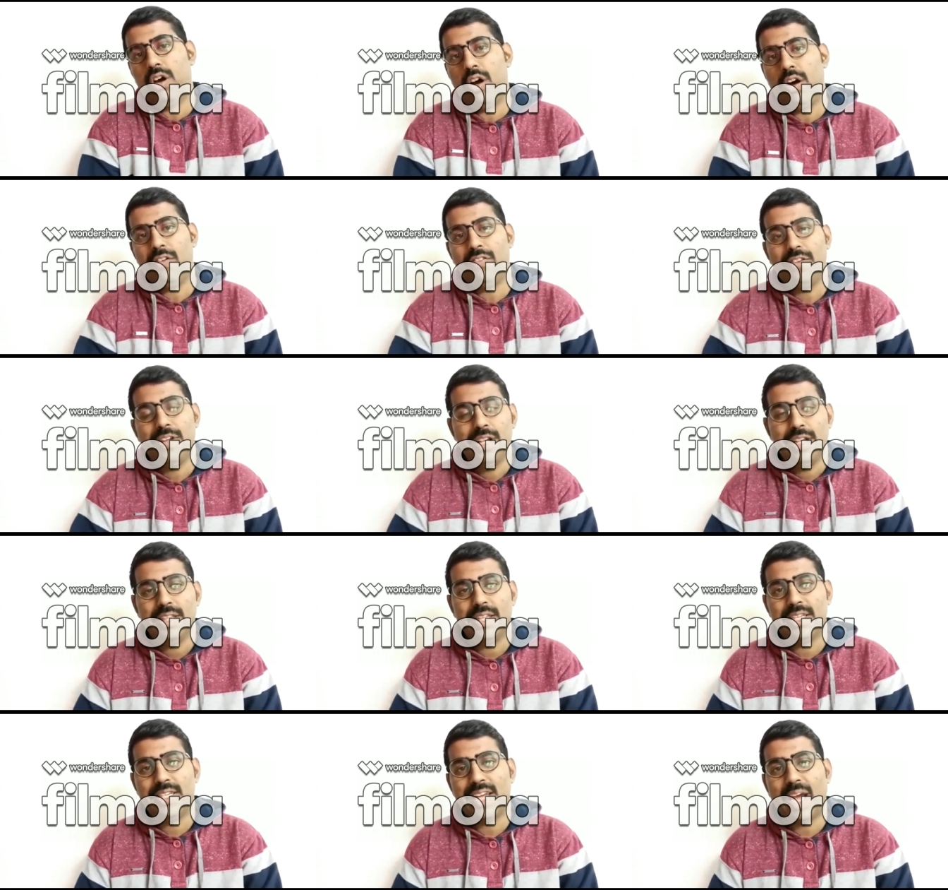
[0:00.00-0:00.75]
of
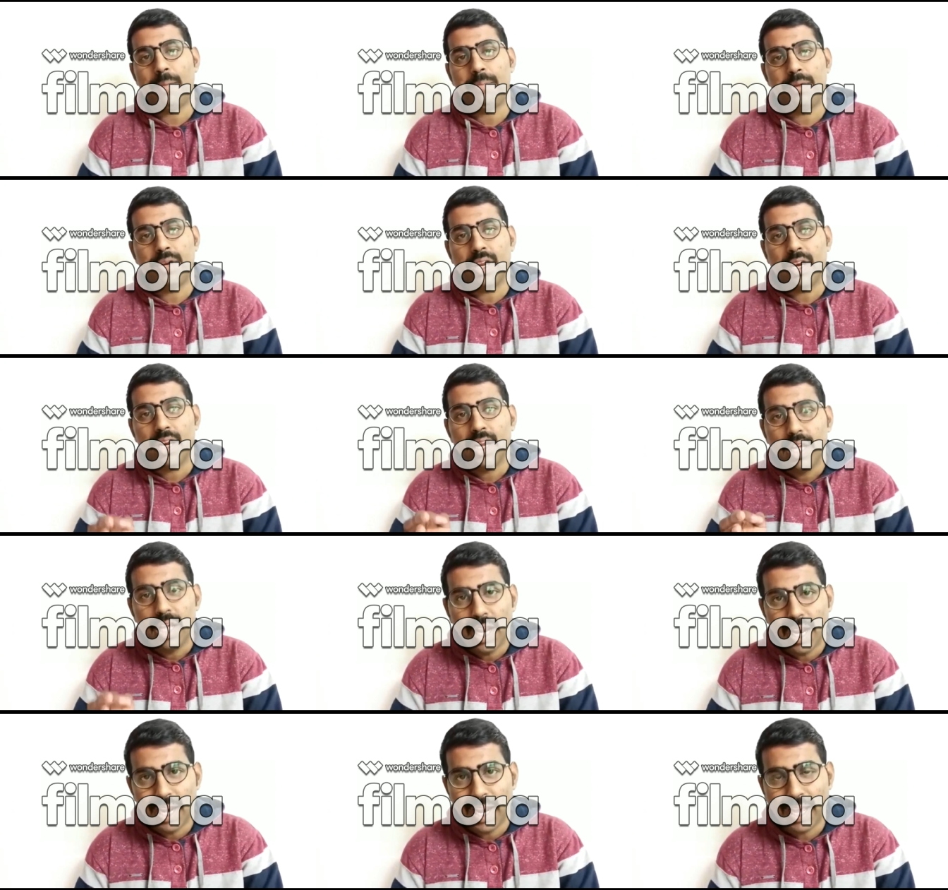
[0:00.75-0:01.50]
the chapter
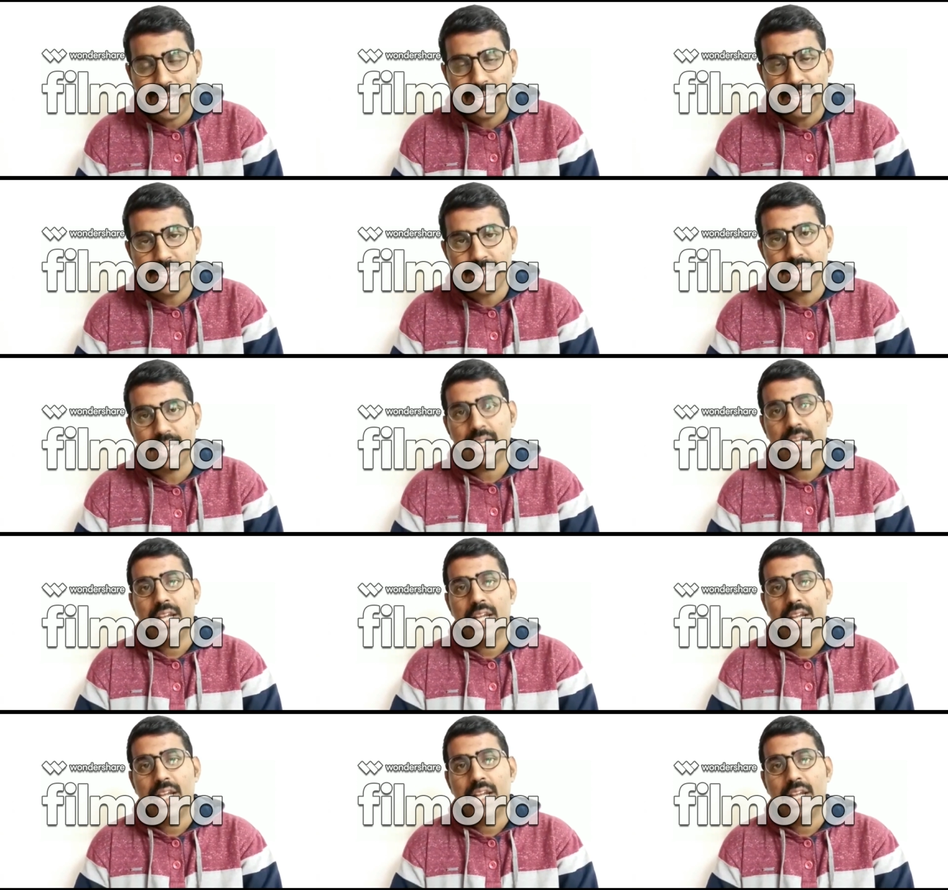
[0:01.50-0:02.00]
light